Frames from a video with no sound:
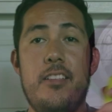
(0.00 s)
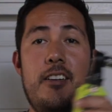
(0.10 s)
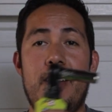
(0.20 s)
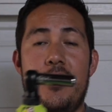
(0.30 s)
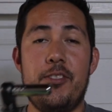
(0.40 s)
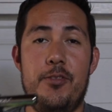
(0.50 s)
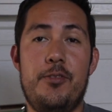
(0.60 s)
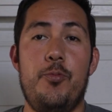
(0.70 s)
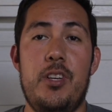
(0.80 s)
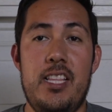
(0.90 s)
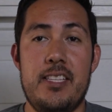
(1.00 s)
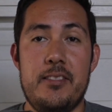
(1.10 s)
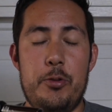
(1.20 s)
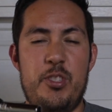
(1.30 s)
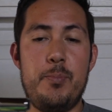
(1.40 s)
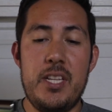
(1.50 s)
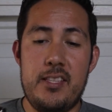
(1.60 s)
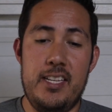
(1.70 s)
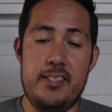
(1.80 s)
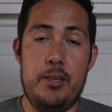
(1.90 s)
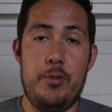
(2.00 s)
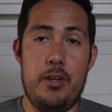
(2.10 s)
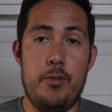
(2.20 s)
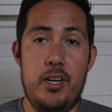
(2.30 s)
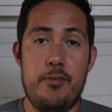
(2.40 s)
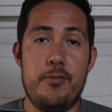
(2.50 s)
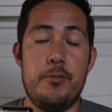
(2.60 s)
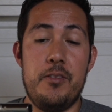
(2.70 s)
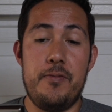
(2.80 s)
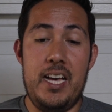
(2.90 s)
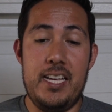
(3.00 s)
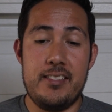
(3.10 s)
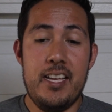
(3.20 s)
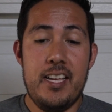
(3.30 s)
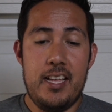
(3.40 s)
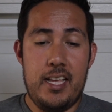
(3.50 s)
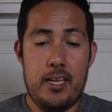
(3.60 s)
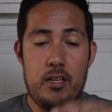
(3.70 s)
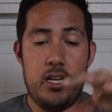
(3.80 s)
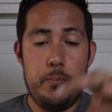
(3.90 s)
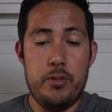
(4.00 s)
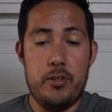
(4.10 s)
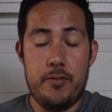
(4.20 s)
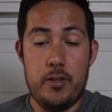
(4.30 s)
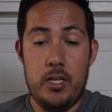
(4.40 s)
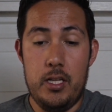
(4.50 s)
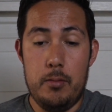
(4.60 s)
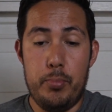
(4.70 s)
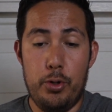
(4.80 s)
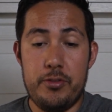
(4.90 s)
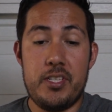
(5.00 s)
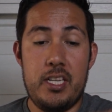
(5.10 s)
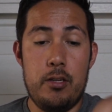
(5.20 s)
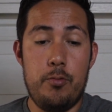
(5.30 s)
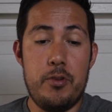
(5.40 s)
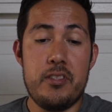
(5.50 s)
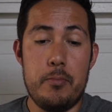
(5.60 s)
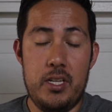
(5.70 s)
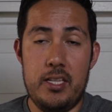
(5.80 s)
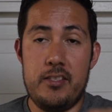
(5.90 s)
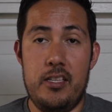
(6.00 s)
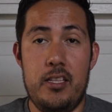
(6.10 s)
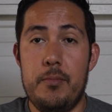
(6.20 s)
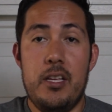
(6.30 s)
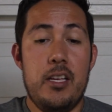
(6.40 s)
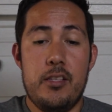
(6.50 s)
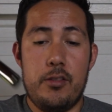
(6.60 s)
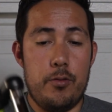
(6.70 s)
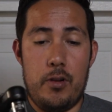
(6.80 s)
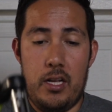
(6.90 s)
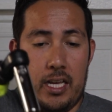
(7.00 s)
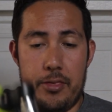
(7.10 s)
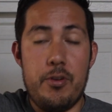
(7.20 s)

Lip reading: All right, so there's one last little speed test I want to run real fast. I got a couple of bolts here with some nuts on them. So I got